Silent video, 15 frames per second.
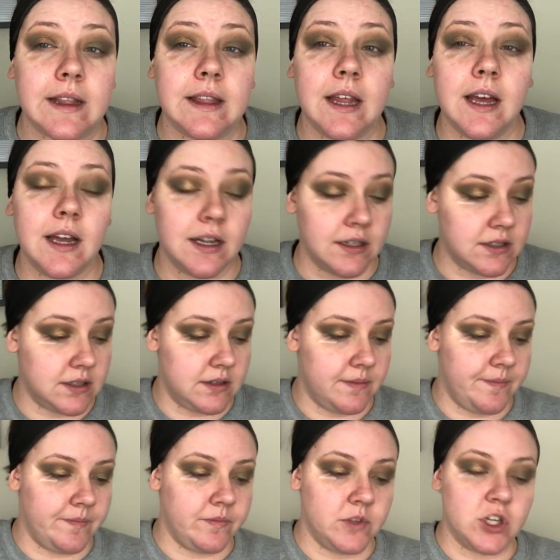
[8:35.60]
That
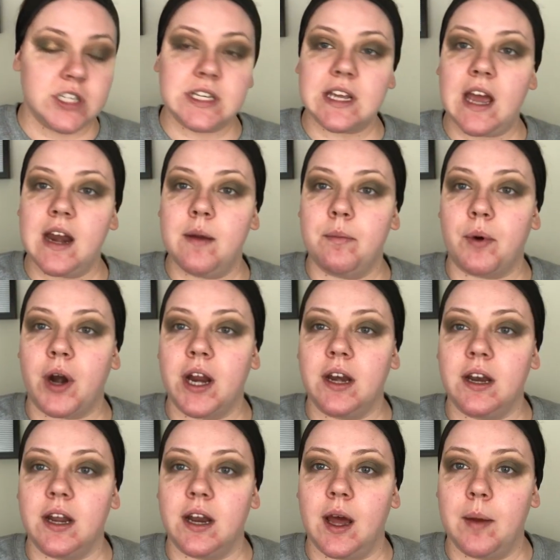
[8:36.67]
just to kind of
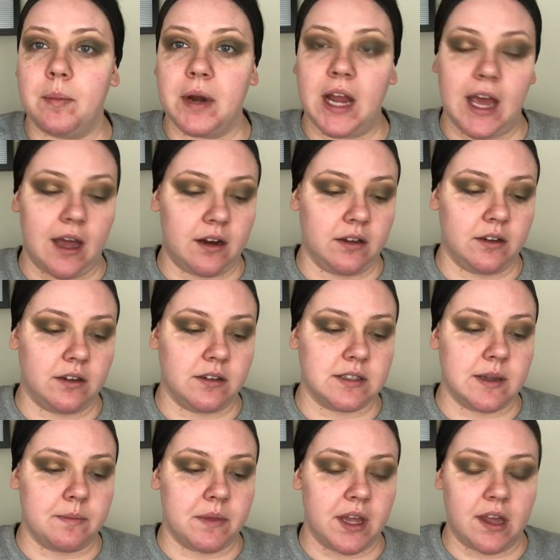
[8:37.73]
brighten it up and add a little
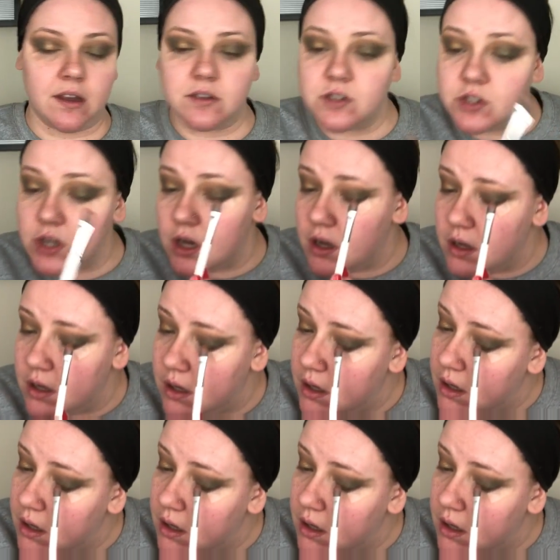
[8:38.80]
something extra.